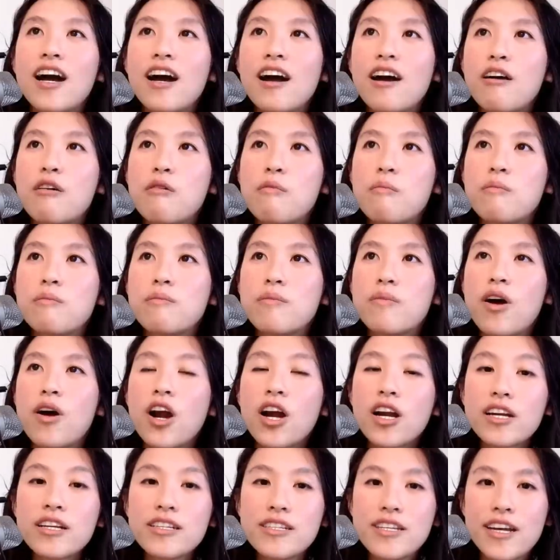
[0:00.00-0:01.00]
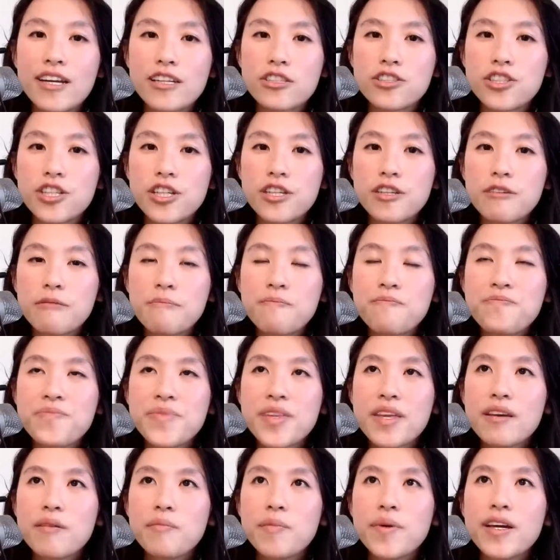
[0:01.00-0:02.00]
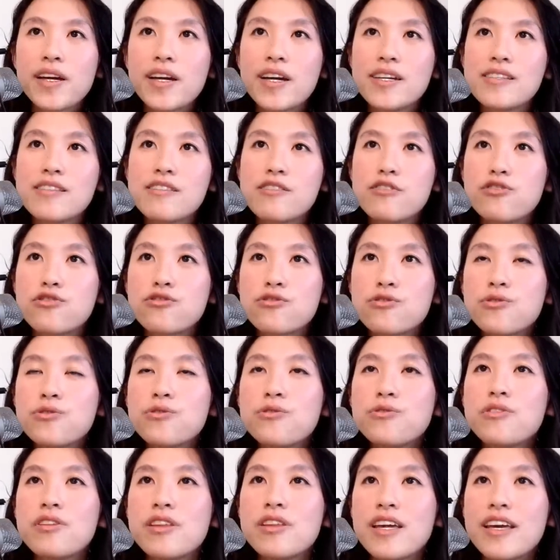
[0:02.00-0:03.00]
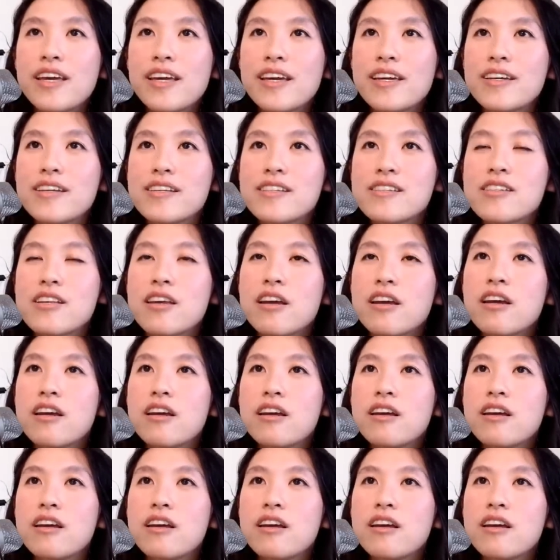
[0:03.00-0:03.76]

um, architecture, because the truth is,